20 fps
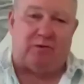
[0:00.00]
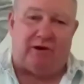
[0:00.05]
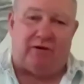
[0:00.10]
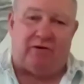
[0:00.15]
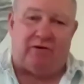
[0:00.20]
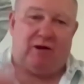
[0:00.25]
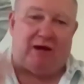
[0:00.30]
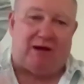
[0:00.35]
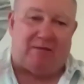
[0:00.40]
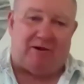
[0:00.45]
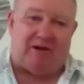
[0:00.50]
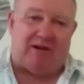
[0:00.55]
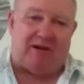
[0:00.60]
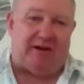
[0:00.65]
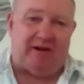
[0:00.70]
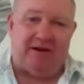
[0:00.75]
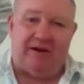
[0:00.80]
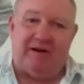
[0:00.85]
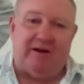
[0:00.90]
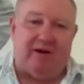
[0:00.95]
we're all
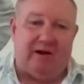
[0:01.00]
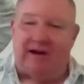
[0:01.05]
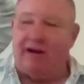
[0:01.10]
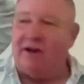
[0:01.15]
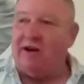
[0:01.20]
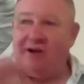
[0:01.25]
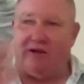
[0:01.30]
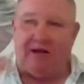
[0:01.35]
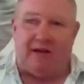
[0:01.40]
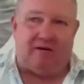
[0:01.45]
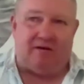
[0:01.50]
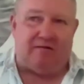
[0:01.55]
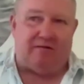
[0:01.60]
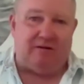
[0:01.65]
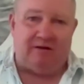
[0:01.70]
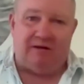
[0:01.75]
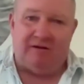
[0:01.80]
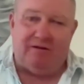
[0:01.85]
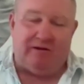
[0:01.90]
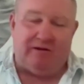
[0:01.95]
happy, and you get
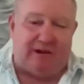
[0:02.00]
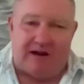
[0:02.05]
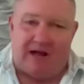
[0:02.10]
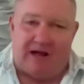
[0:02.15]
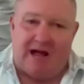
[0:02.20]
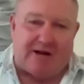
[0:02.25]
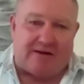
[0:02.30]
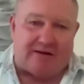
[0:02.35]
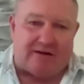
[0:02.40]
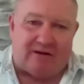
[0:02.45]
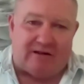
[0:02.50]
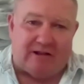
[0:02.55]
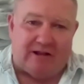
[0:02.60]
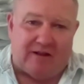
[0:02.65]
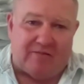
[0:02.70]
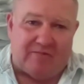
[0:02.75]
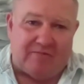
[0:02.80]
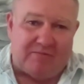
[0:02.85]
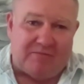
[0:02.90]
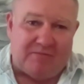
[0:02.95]
100 of
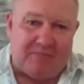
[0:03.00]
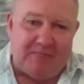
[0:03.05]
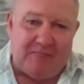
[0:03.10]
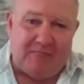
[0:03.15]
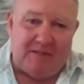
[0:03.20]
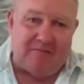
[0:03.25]
them.